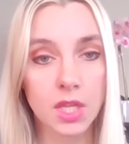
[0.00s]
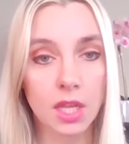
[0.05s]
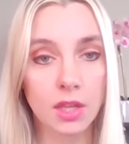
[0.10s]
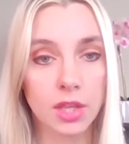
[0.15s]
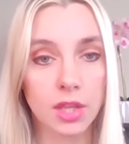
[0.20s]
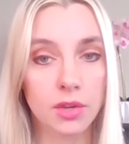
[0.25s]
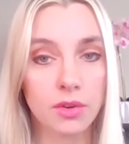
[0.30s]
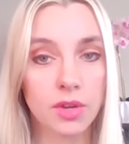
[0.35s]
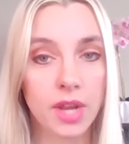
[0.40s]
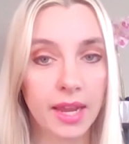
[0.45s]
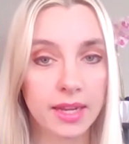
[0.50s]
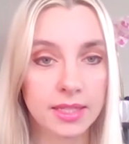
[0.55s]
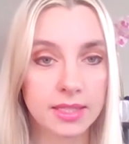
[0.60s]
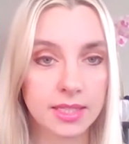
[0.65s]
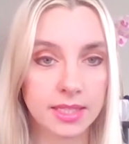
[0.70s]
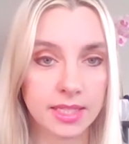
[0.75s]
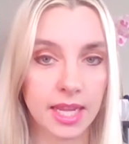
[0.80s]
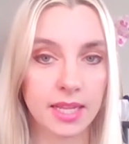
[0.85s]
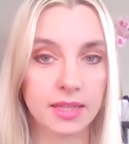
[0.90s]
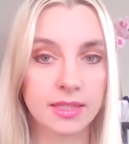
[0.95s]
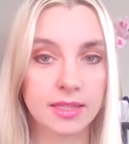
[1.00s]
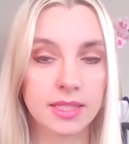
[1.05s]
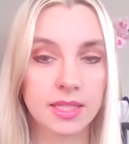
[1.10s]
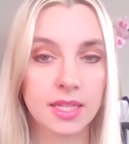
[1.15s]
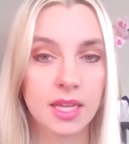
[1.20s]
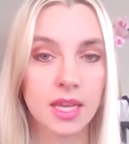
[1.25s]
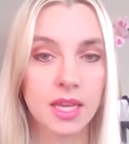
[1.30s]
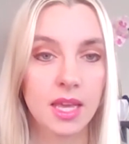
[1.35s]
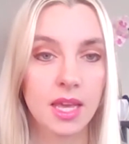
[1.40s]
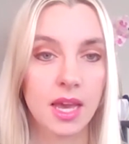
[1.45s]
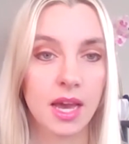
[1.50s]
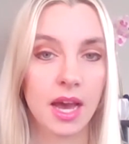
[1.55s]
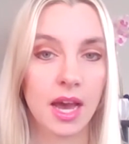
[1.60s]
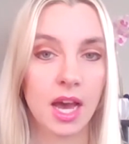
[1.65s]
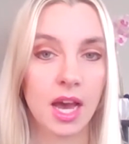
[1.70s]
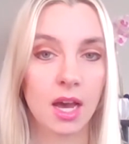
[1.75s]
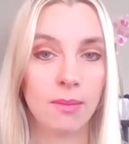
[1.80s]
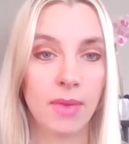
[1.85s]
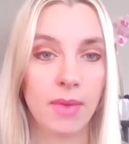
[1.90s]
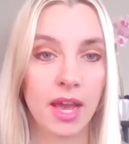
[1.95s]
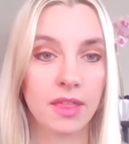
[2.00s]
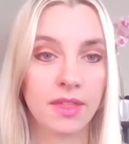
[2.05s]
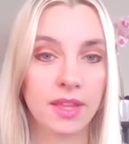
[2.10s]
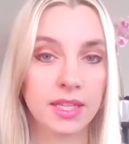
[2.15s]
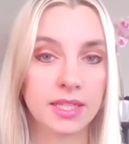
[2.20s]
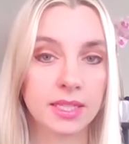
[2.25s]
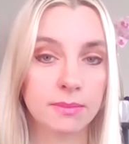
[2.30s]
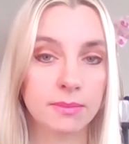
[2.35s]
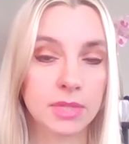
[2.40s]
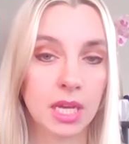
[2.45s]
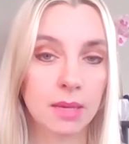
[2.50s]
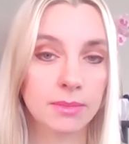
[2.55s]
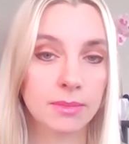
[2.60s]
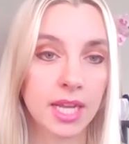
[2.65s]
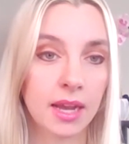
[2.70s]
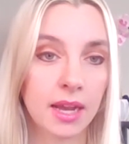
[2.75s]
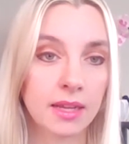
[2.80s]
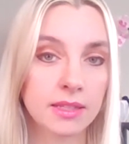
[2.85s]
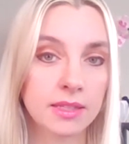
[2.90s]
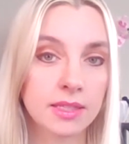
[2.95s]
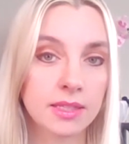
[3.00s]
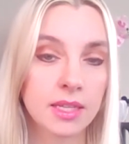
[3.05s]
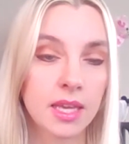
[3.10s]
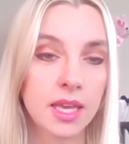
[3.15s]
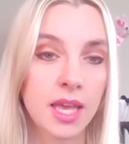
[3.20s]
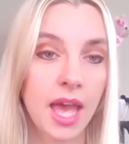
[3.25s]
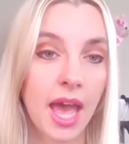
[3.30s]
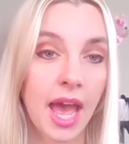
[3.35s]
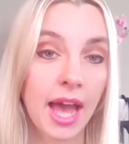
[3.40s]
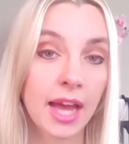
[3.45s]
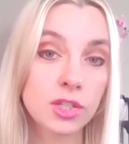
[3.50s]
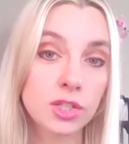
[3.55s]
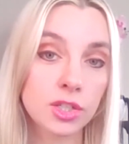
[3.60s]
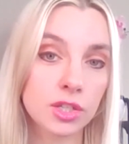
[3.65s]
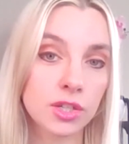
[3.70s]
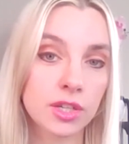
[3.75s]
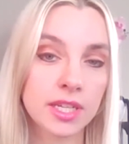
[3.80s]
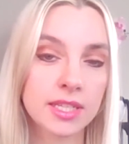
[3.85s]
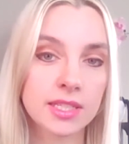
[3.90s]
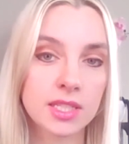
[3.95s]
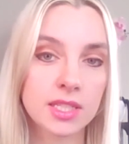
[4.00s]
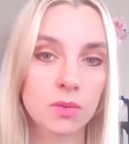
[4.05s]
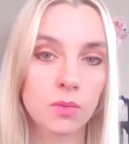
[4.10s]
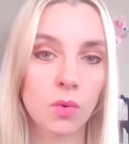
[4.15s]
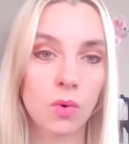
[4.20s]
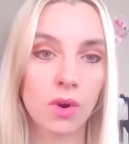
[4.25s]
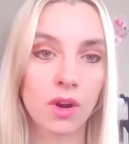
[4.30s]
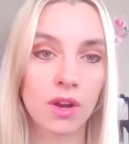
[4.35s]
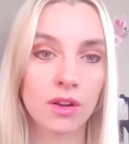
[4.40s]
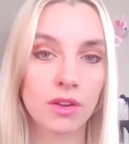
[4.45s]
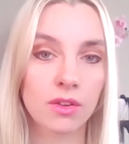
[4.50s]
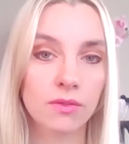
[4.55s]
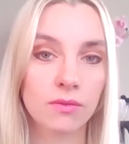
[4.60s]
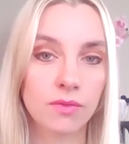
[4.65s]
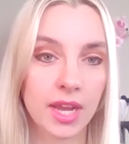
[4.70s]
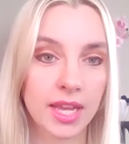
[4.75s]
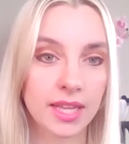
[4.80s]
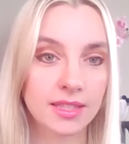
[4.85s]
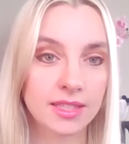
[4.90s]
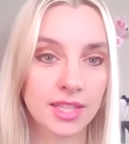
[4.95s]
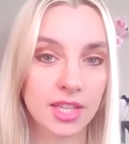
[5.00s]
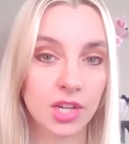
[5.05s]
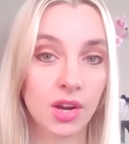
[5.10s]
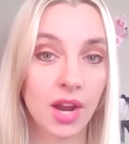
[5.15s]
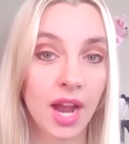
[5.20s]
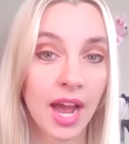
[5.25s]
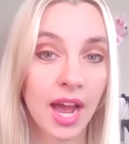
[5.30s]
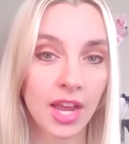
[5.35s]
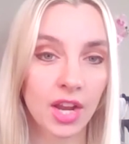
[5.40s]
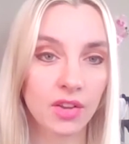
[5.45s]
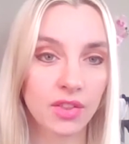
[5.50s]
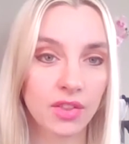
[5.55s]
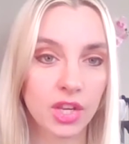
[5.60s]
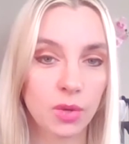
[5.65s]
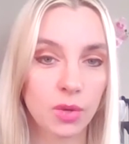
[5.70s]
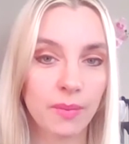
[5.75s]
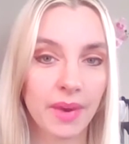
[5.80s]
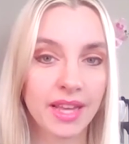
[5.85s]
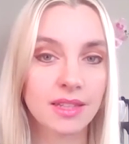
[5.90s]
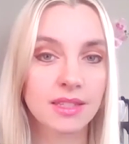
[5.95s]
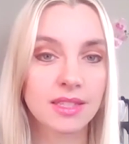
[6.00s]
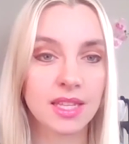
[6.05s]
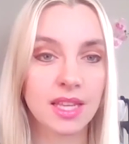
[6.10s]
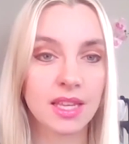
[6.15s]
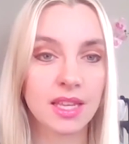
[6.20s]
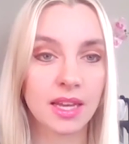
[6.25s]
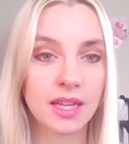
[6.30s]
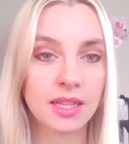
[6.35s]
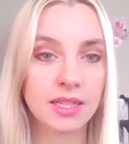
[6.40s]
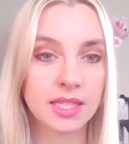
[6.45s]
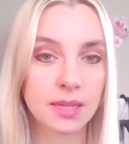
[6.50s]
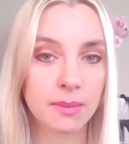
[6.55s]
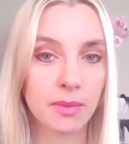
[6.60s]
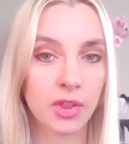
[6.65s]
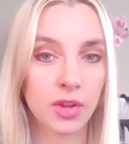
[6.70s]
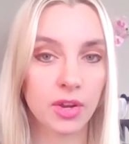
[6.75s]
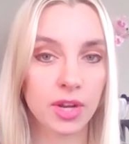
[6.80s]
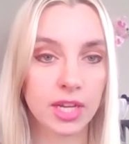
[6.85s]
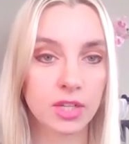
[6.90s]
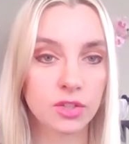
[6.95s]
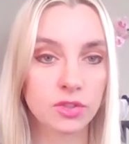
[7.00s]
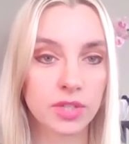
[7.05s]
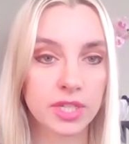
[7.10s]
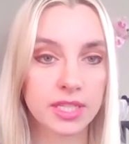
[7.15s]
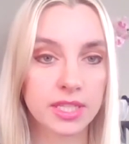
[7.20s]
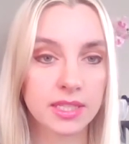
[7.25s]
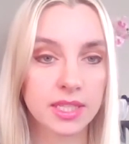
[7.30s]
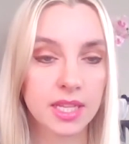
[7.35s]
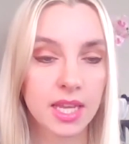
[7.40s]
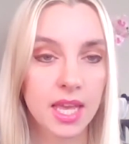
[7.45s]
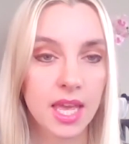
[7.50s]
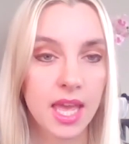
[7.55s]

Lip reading: The United States, I think, sometimes has had juries award rates that are higher than you might see in some other countries.